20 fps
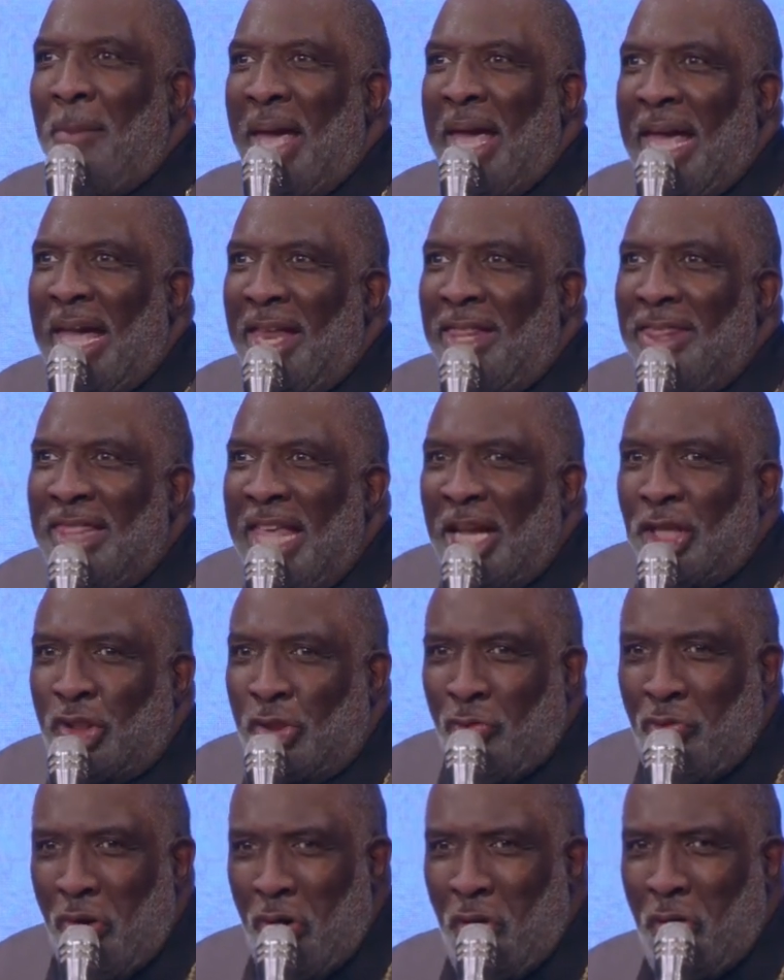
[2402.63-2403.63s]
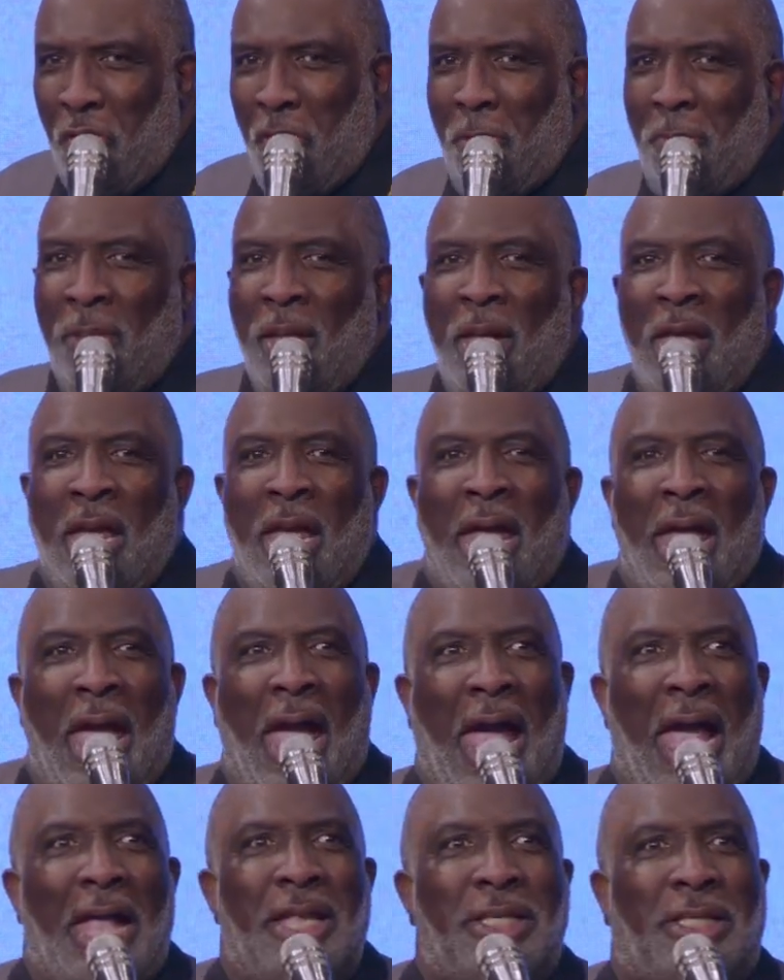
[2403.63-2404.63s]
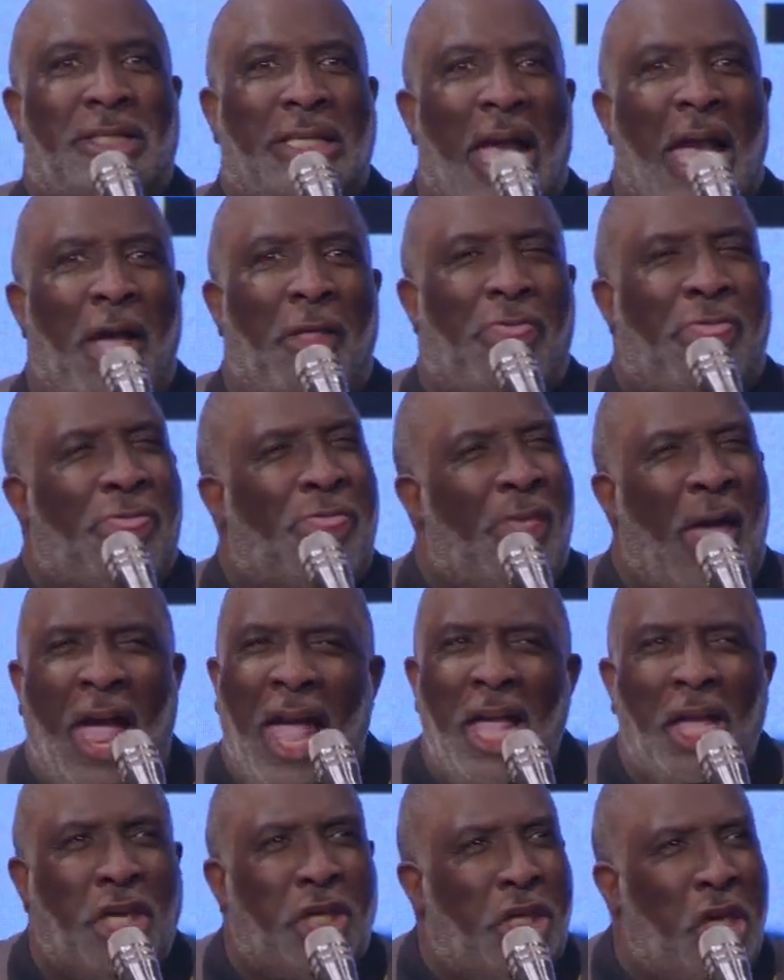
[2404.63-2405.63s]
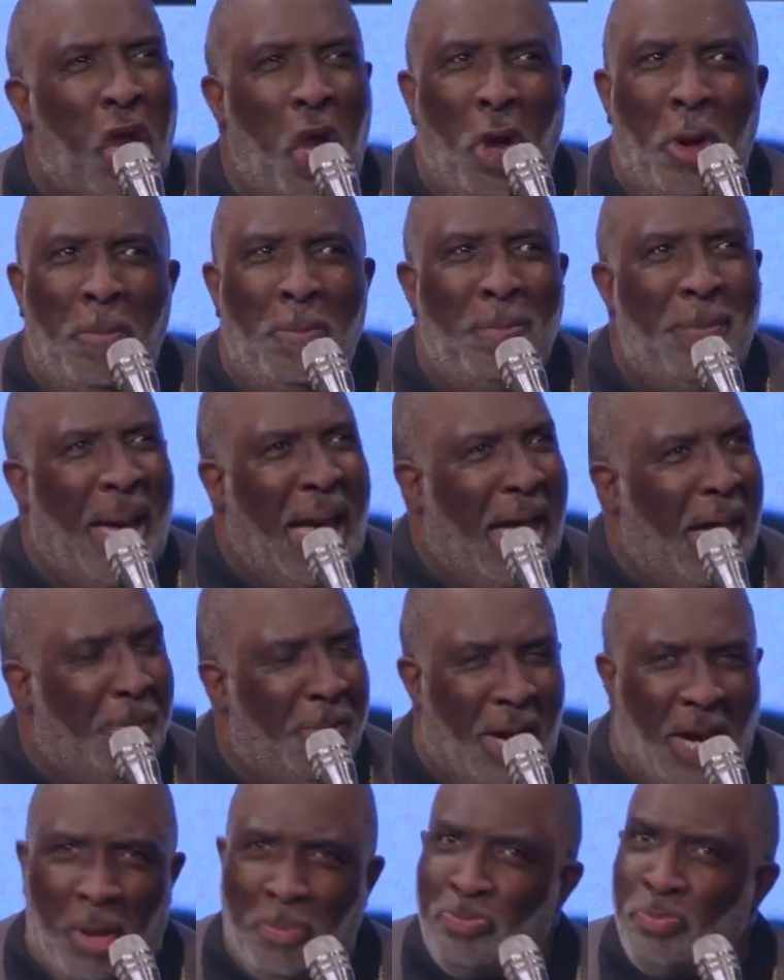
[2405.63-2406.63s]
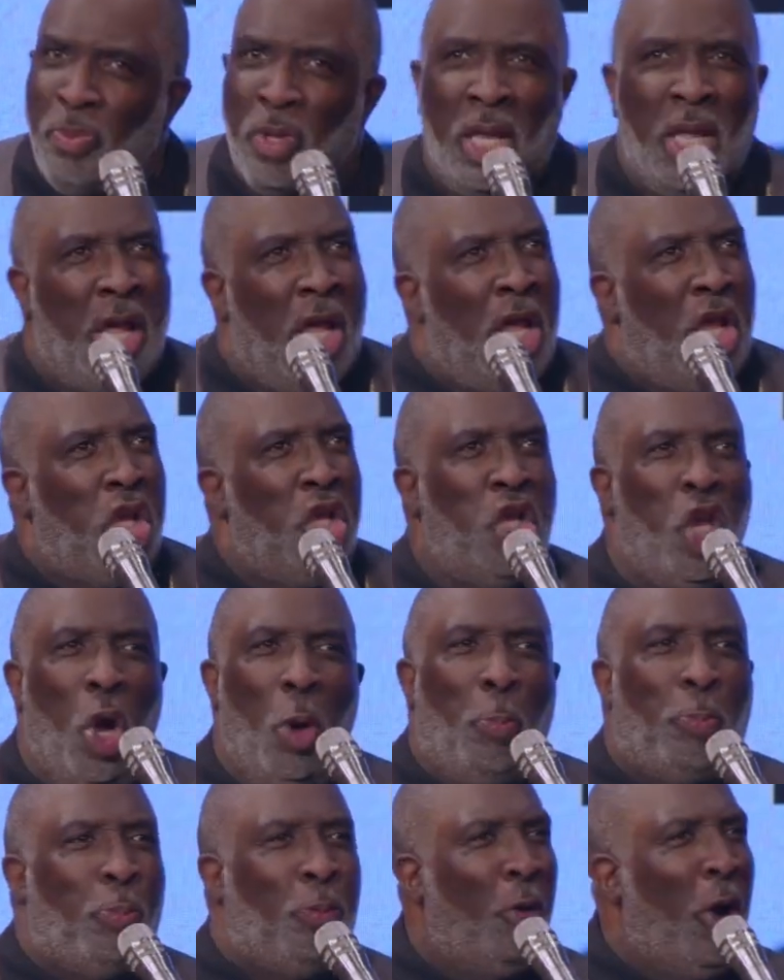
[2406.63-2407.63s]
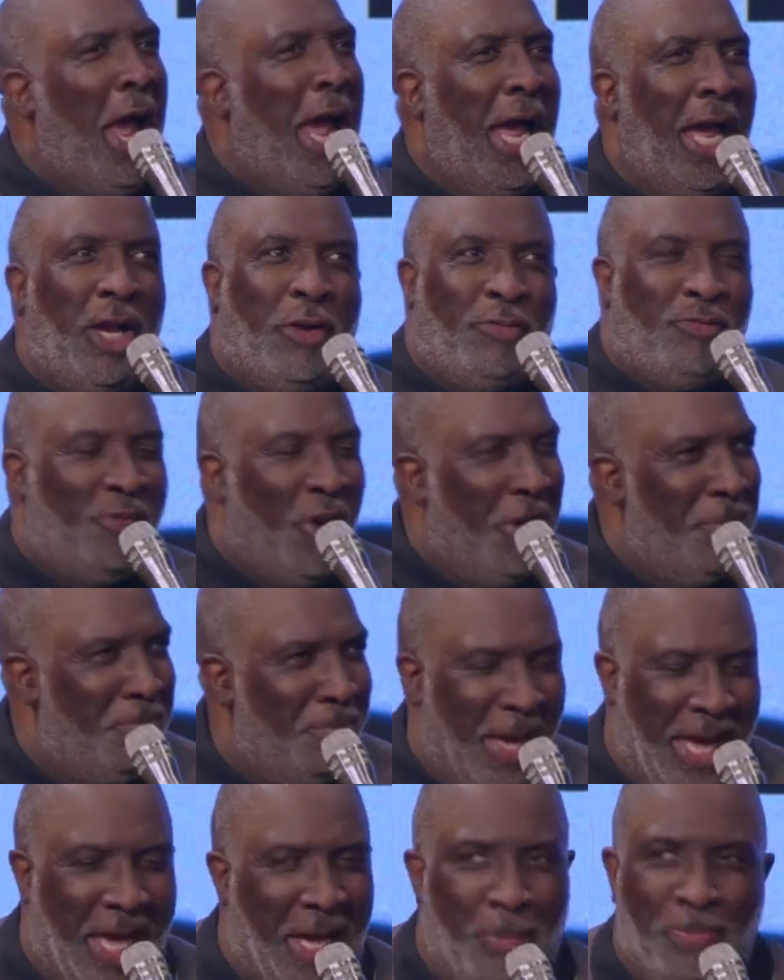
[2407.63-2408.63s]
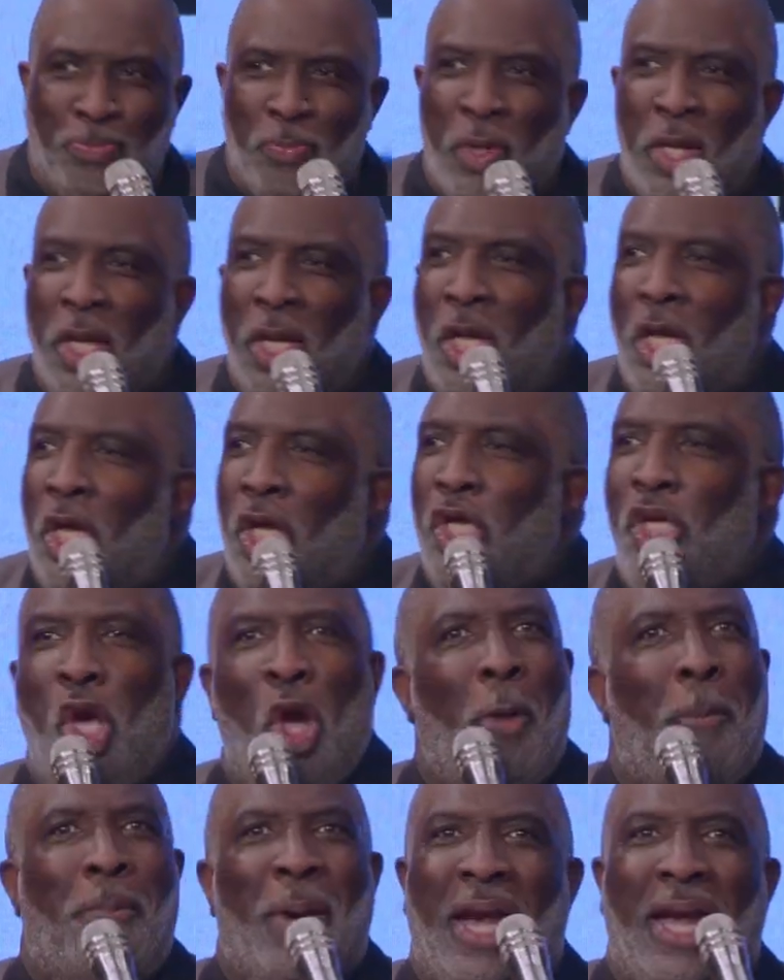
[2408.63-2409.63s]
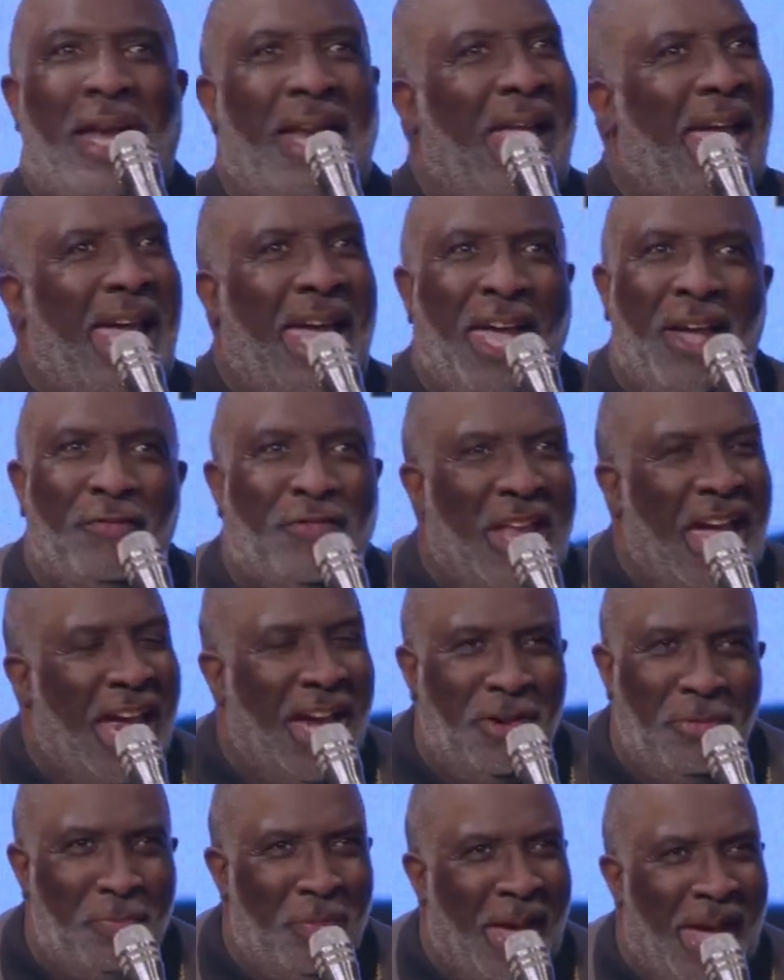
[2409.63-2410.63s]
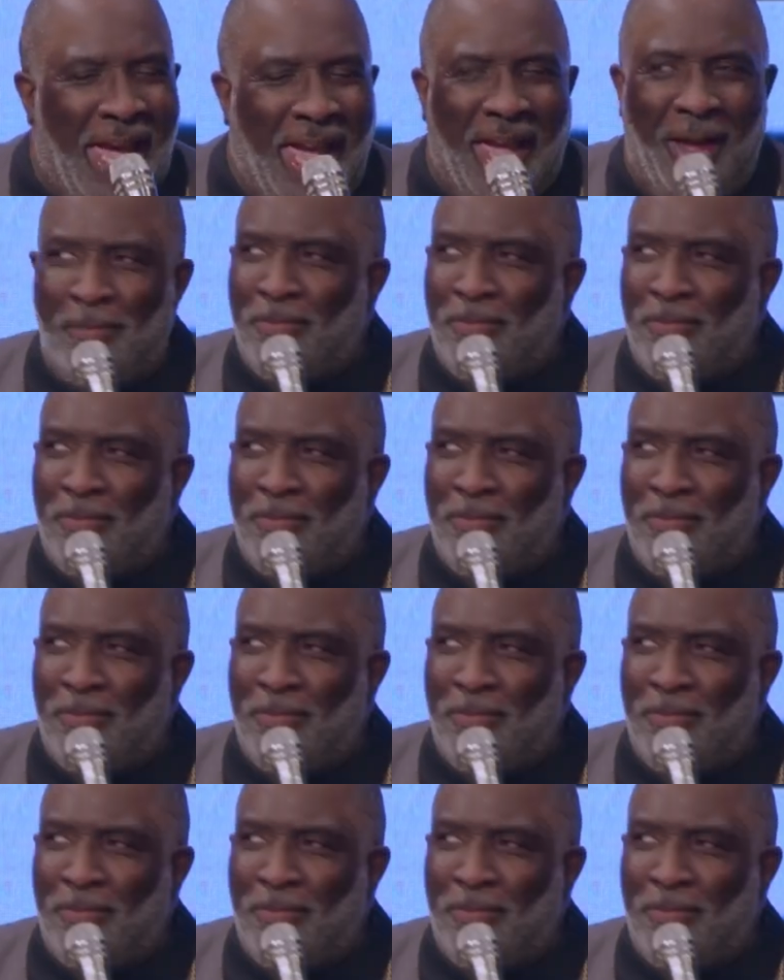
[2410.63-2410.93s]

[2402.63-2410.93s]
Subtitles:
in this room, and say, thank you, mama. You prayed for me. You believed in me.